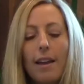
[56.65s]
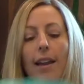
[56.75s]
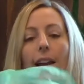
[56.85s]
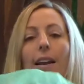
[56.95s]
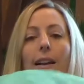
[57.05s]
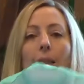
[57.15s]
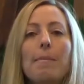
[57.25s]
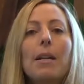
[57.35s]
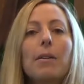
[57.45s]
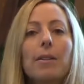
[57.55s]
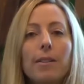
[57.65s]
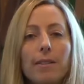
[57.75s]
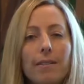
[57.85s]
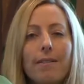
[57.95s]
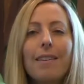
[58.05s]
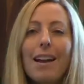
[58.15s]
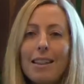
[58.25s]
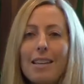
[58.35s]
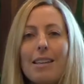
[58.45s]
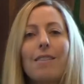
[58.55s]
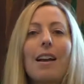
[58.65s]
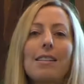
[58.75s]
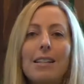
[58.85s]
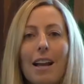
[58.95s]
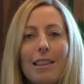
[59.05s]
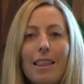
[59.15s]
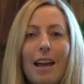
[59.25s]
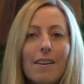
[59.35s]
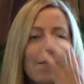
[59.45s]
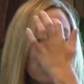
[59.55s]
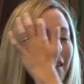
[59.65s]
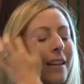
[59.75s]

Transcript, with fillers: And in the middle. I think you guys got that.